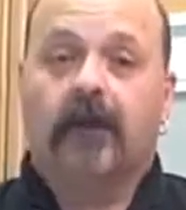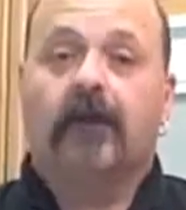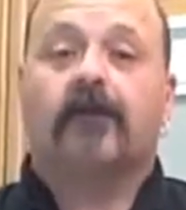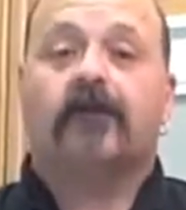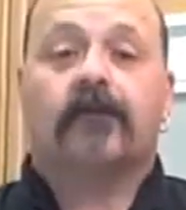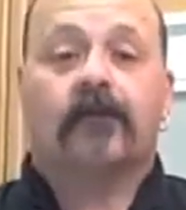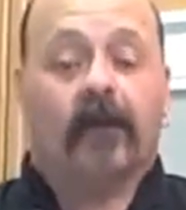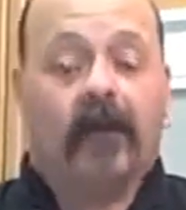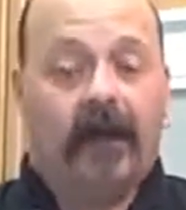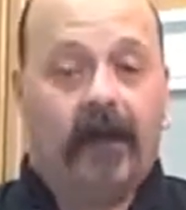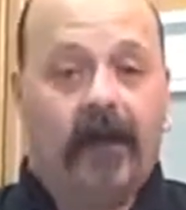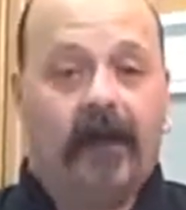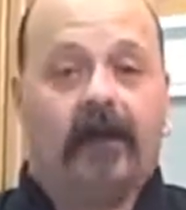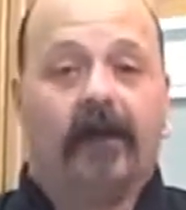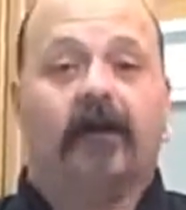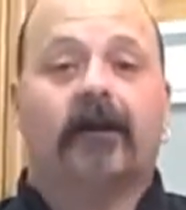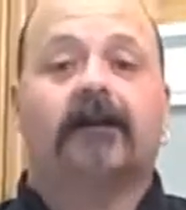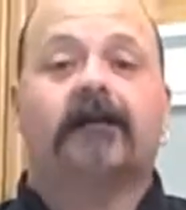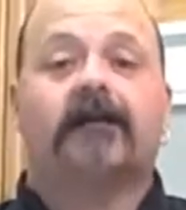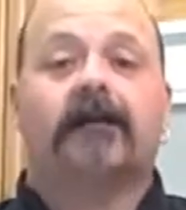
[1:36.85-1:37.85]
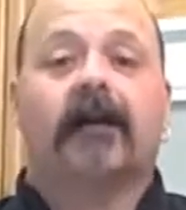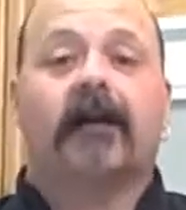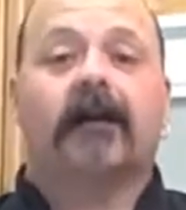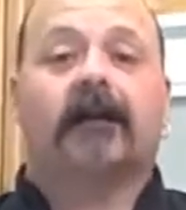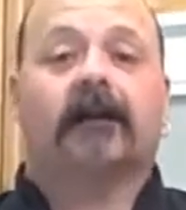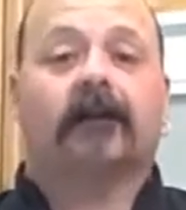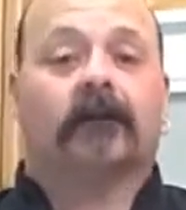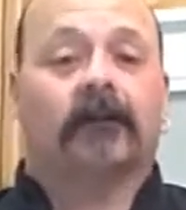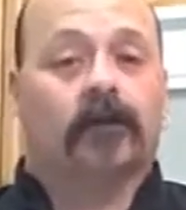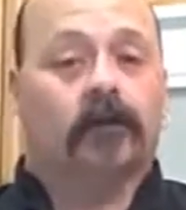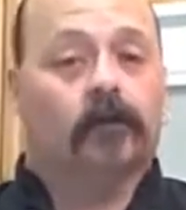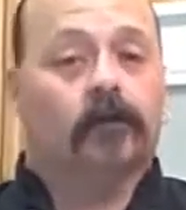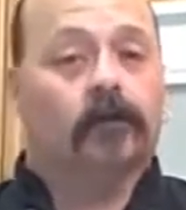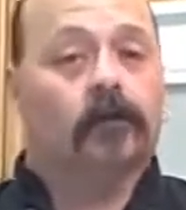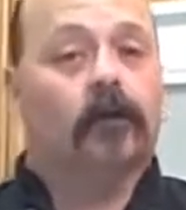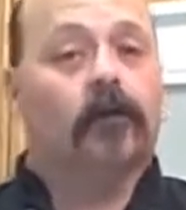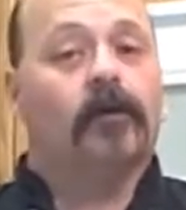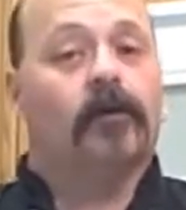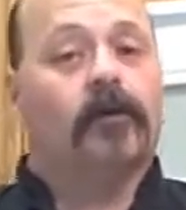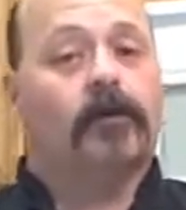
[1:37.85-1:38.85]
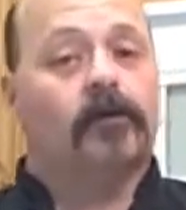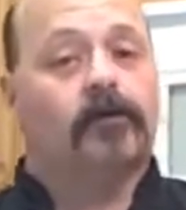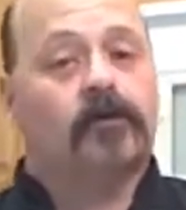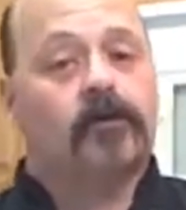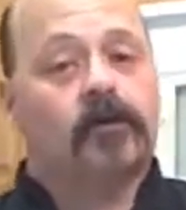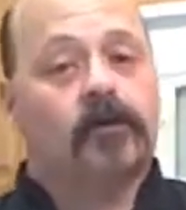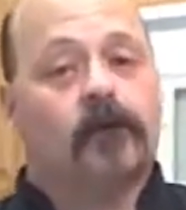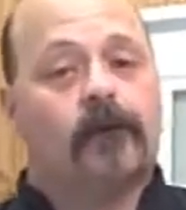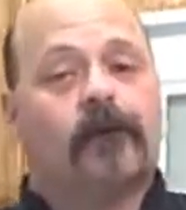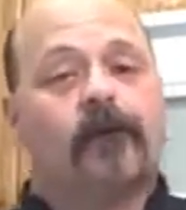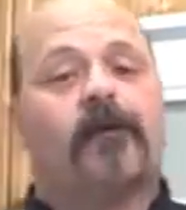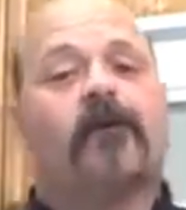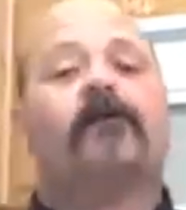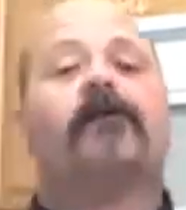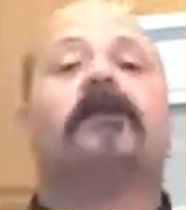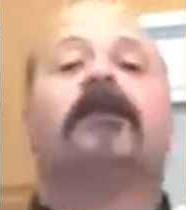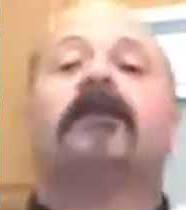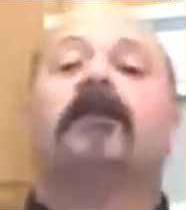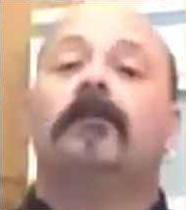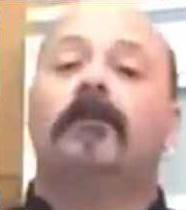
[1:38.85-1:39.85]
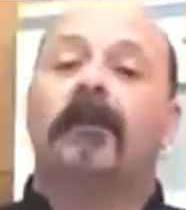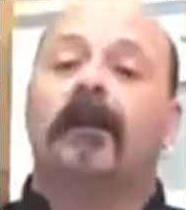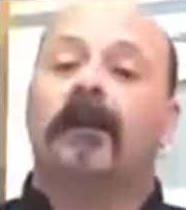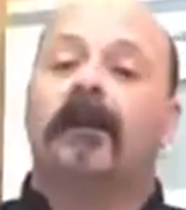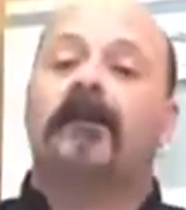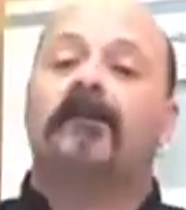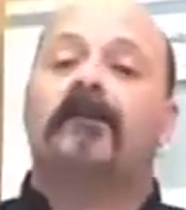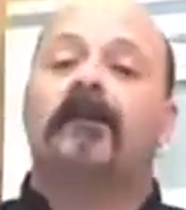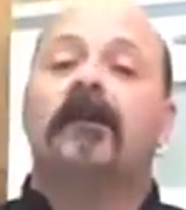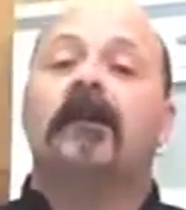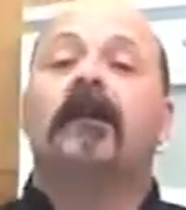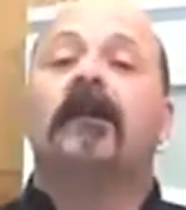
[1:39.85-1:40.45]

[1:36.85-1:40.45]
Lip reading: So hang on tight, and usual with YouTube, 15 minutes.